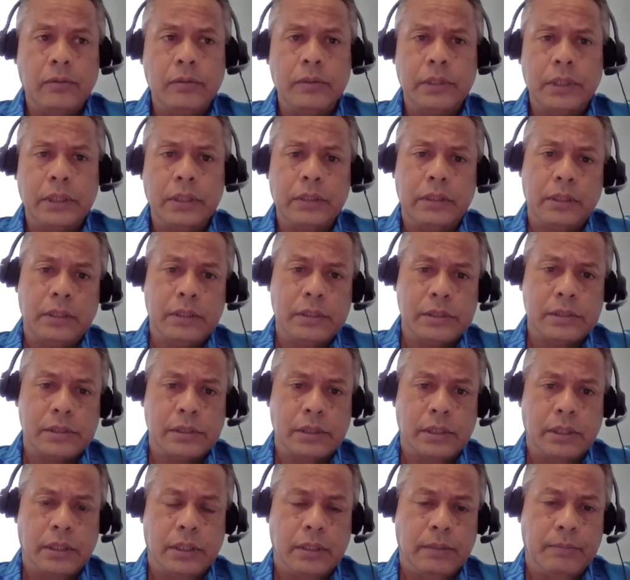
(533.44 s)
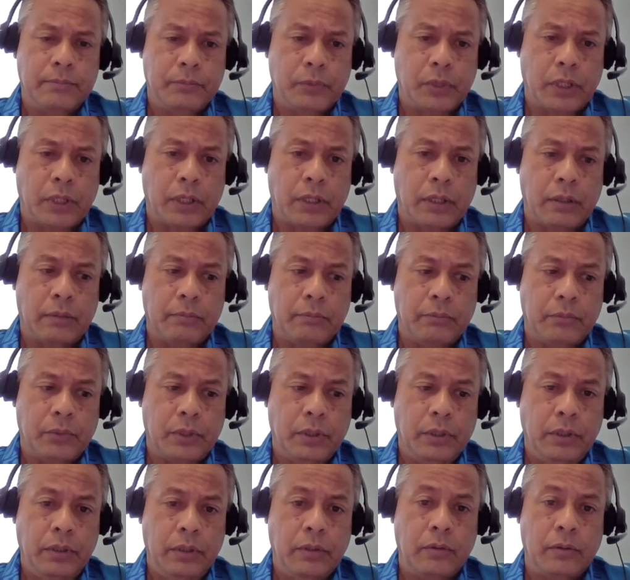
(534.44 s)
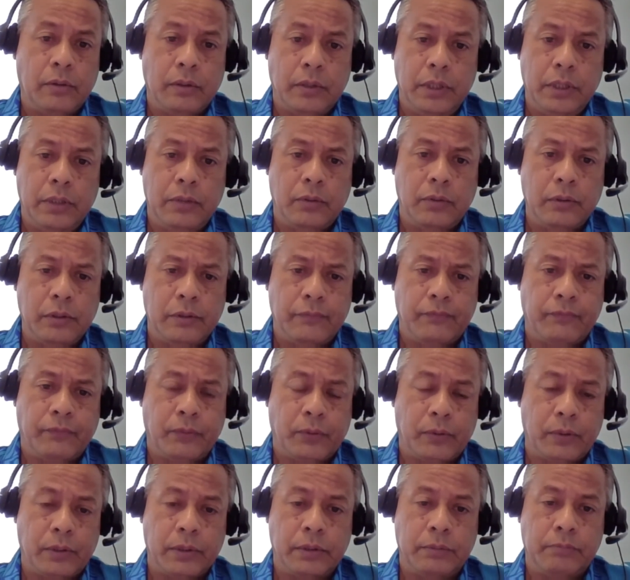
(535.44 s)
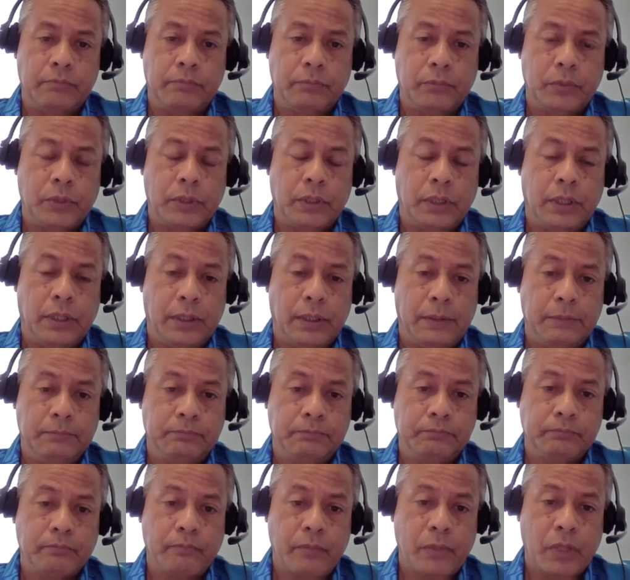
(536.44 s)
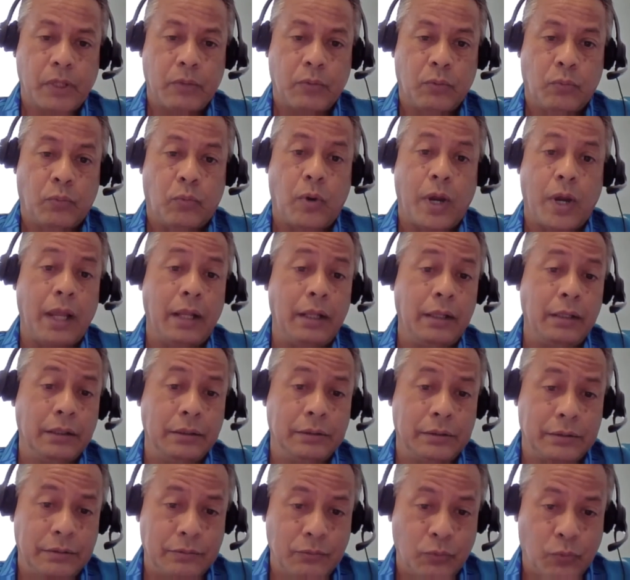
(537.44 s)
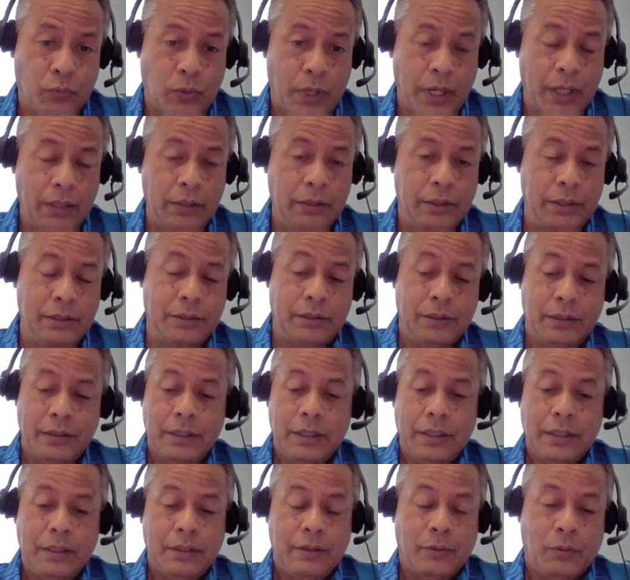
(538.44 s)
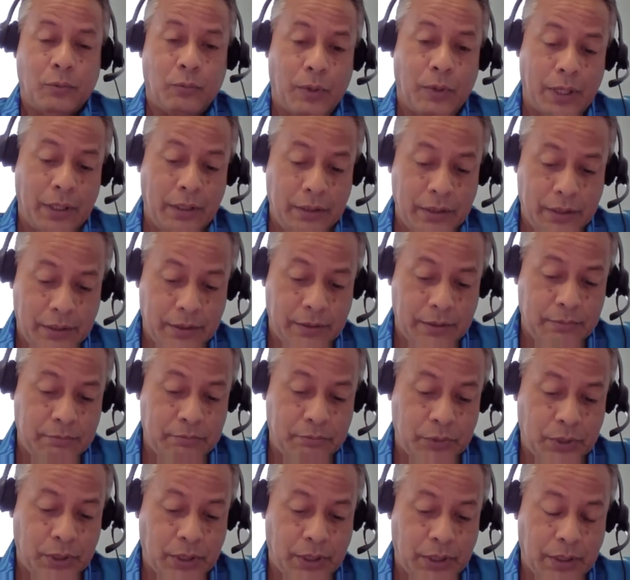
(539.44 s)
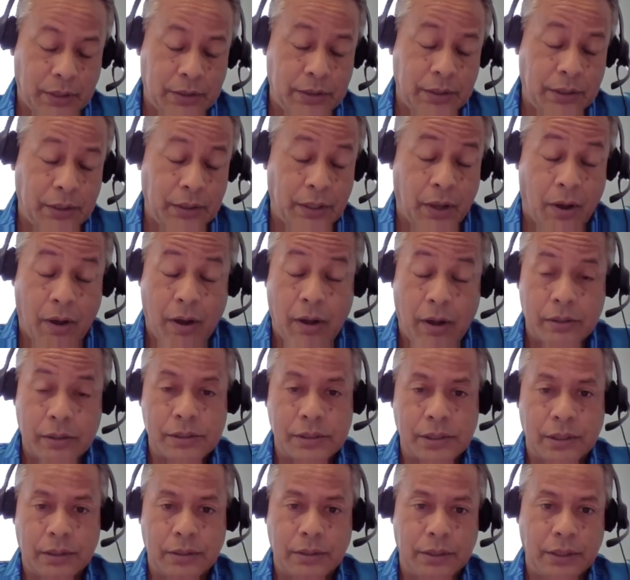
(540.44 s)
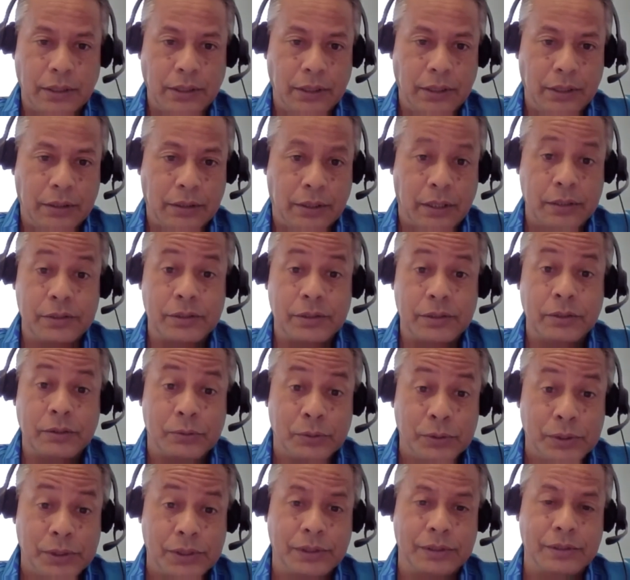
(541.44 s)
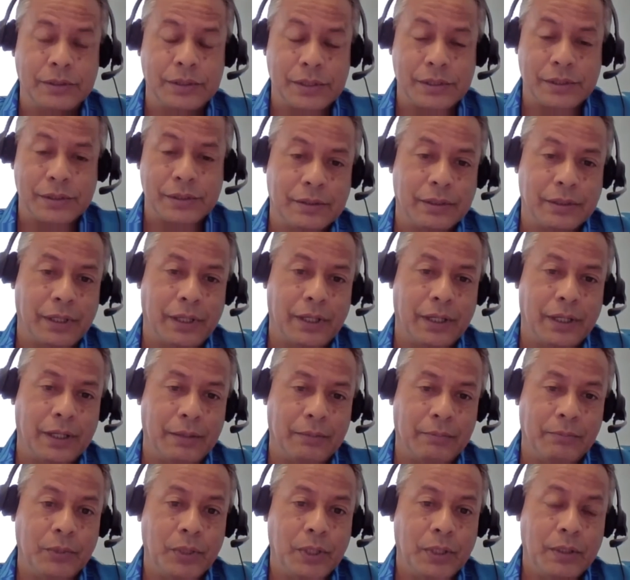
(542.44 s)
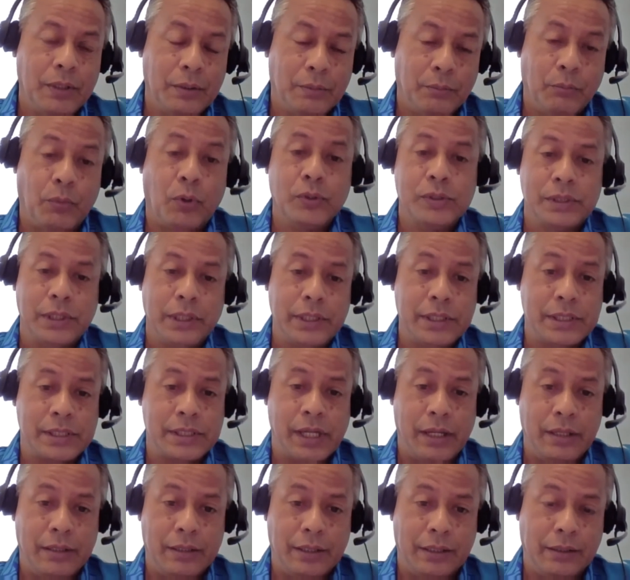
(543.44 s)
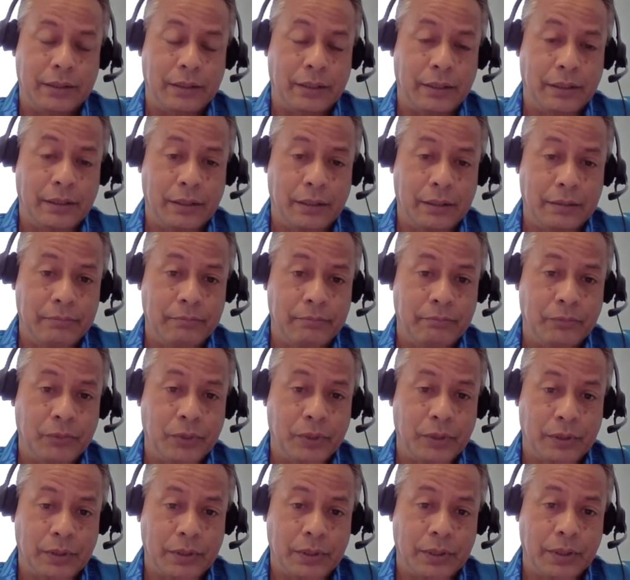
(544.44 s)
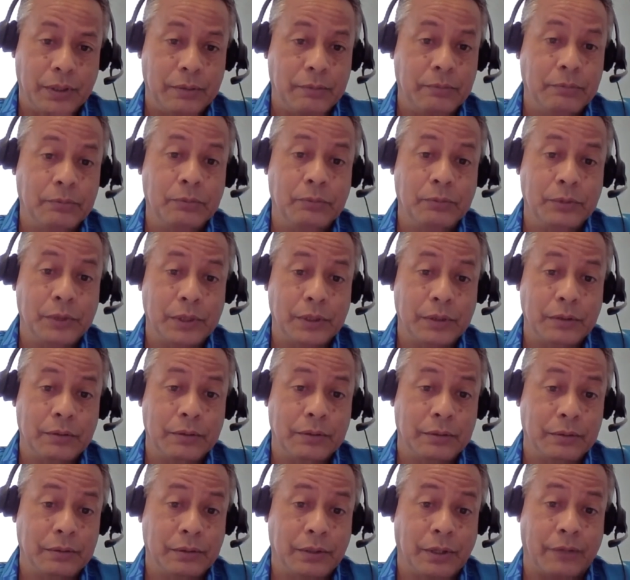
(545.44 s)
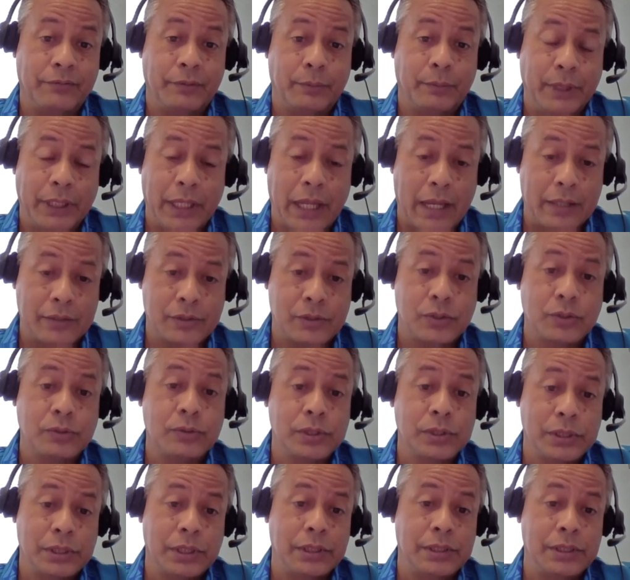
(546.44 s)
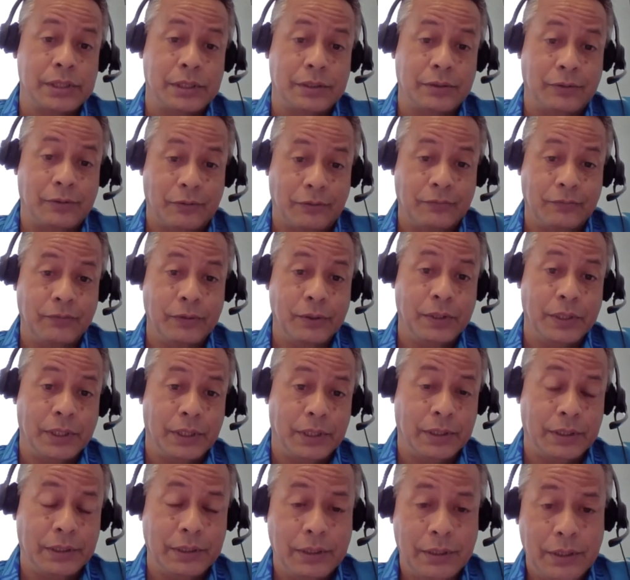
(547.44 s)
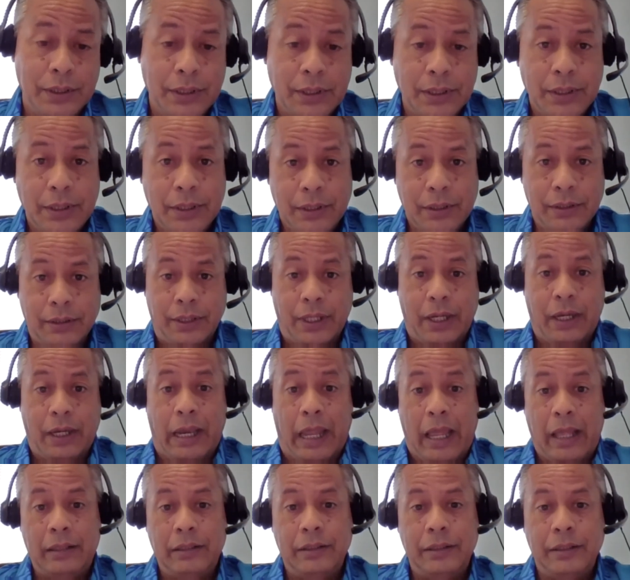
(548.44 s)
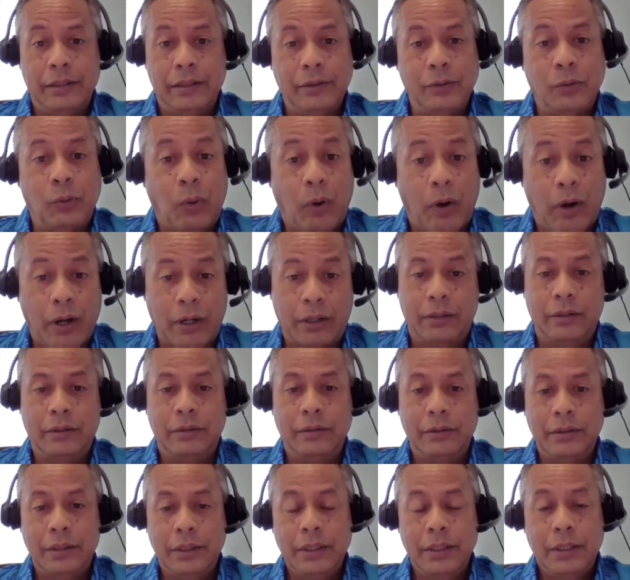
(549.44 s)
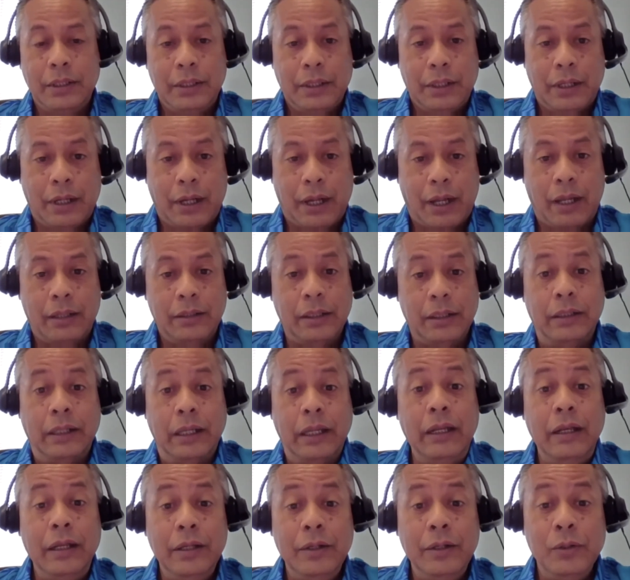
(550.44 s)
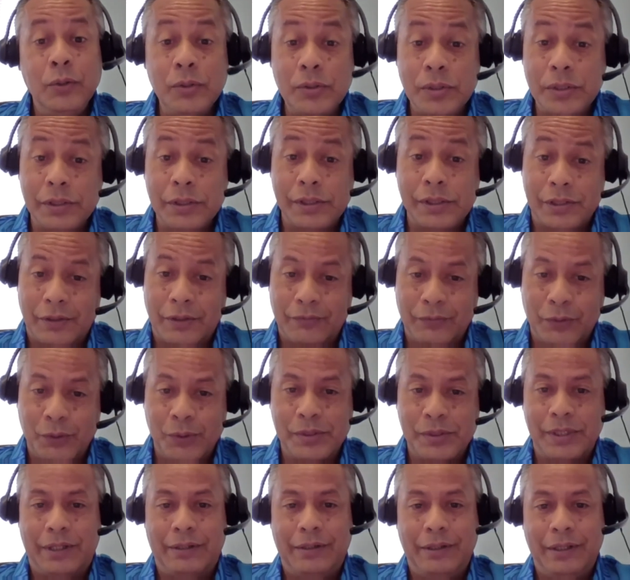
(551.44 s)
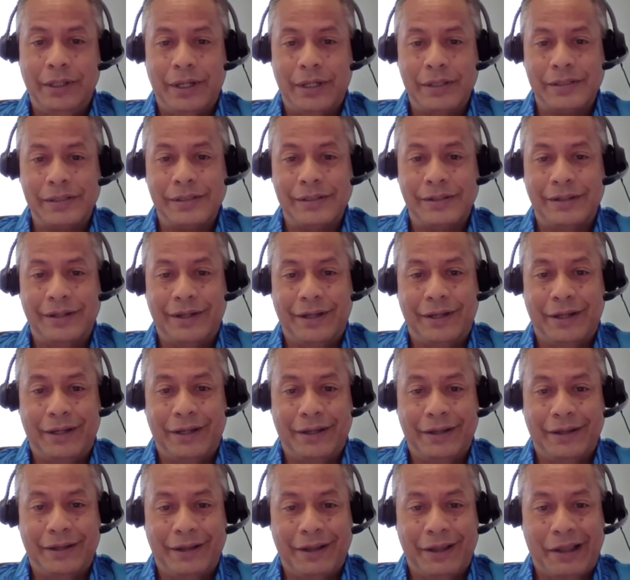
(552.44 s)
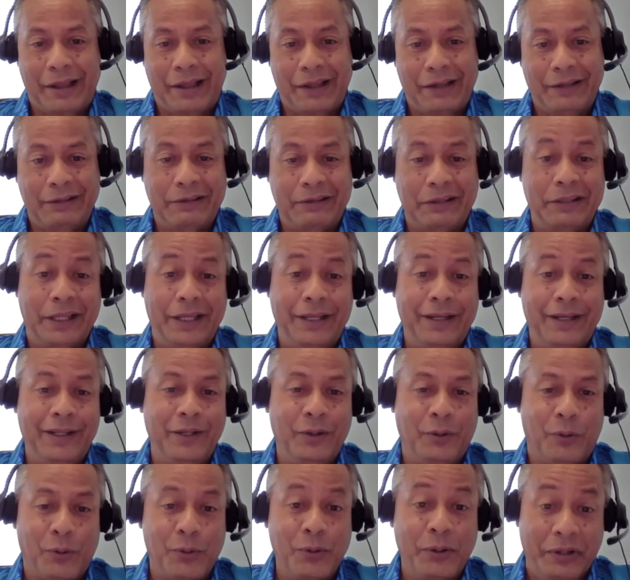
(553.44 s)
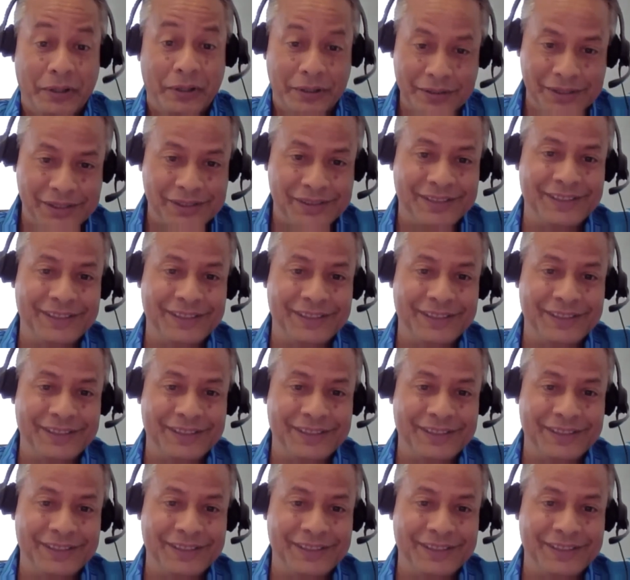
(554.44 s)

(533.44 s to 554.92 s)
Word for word: think there's, um, you know, in order for um, while the while the, while the, uh, the laws and the constitutions um, mostly say that the, the government has jurisdiction over the, the land and the water, uh, the daily users of those areas uh, and the daily owners,